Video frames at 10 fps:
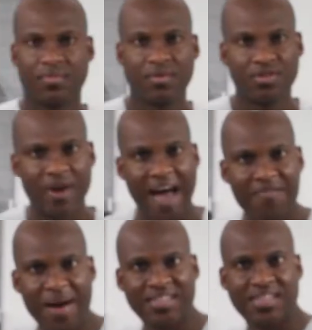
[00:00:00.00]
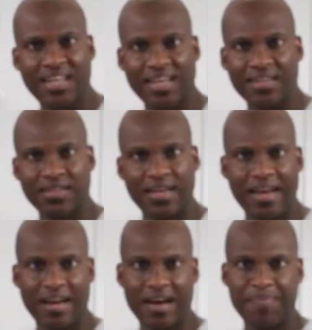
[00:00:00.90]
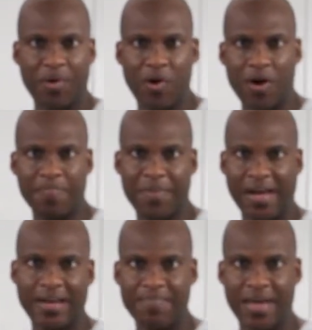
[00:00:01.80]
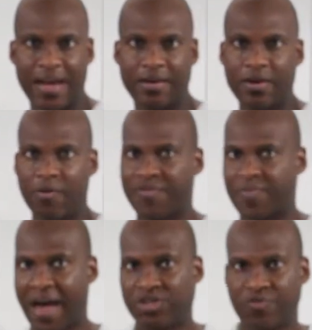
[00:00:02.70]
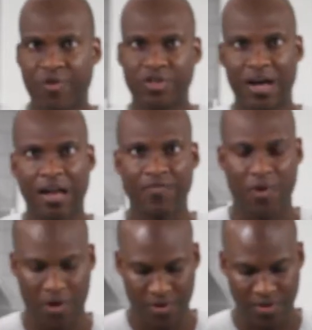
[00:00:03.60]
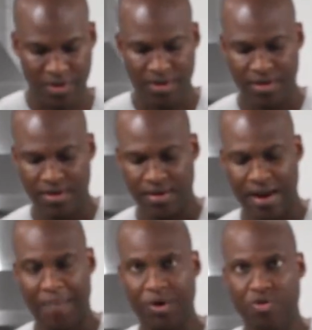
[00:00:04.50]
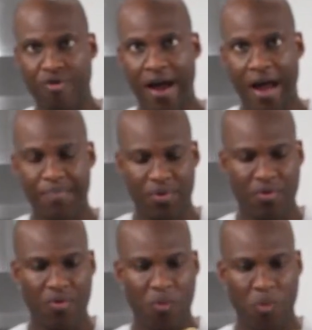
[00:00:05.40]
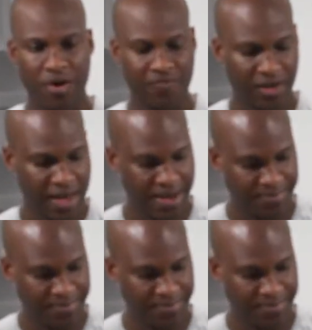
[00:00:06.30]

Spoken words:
So I have my skillet heating up on medium heat with some extra virgin olive oil. Now I'm going to grab 1 fillet